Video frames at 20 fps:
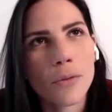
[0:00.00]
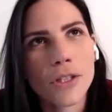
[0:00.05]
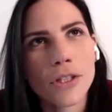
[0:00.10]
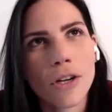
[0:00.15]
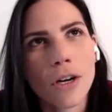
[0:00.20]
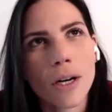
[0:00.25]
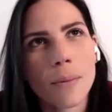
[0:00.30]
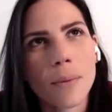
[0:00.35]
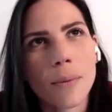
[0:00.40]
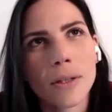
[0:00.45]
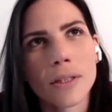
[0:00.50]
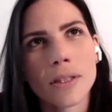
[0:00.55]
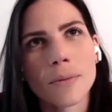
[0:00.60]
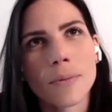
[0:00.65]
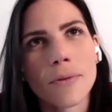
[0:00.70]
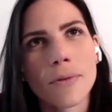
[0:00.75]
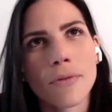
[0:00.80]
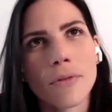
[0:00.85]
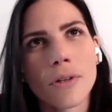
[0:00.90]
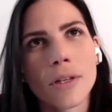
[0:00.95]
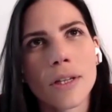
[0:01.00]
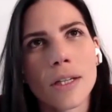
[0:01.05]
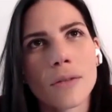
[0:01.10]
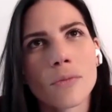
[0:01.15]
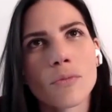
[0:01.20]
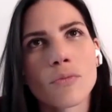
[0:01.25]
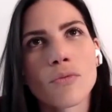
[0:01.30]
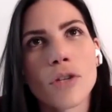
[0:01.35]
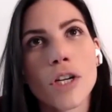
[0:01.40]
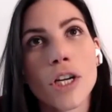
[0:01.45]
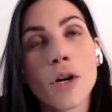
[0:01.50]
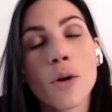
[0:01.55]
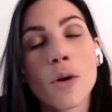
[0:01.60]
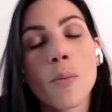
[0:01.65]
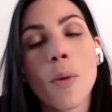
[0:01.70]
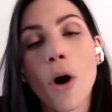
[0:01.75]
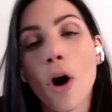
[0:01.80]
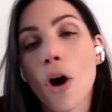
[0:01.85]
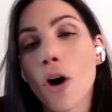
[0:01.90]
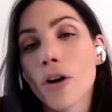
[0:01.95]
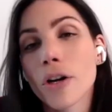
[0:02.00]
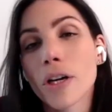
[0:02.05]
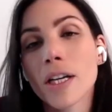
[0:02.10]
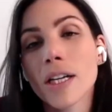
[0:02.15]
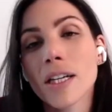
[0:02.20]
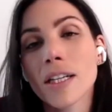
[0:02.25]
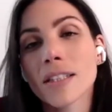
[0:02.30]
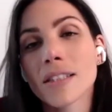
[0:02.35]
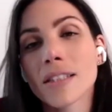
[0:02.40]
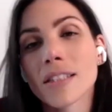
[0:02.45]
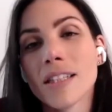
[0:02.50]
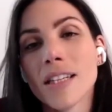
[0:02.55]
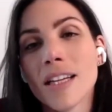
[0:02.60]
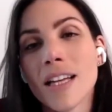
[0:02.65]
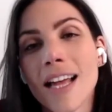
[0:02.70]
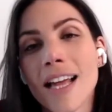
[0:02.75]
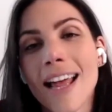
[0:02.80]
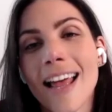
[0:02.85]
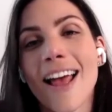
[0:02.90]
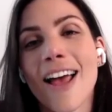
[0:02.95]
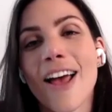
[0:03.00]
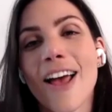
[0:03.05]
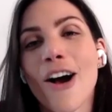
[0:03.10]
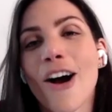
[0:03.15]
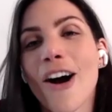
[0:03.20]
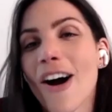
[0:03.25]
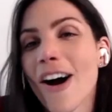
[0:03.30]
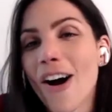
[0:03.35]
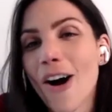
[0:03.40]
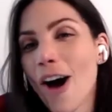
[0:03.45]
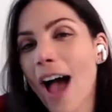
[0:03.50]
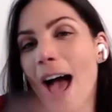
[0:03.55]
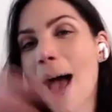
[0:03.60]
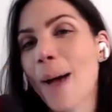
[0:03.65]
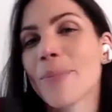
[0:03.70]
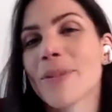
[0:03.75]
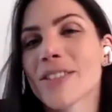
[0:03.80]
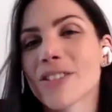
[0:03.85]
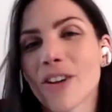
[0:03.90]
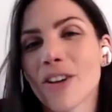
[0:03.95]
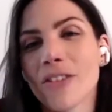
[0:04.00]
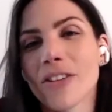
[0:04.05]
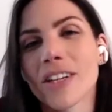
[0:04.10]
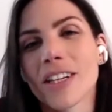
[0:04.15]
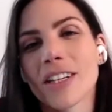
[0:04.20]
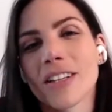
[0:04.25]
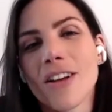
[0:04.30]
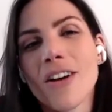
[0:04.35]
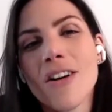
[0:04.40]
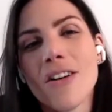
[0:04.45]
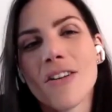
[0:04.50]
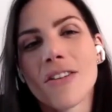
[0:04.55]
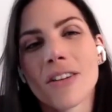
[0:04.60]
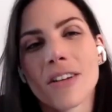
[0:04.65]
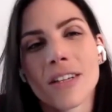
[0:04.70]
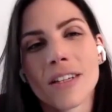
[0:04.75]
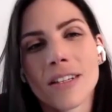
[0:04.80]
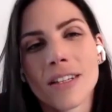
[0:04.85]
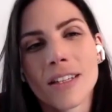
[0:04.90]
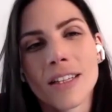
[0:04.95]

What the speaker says: we talked about this before, the real parties happens all year long.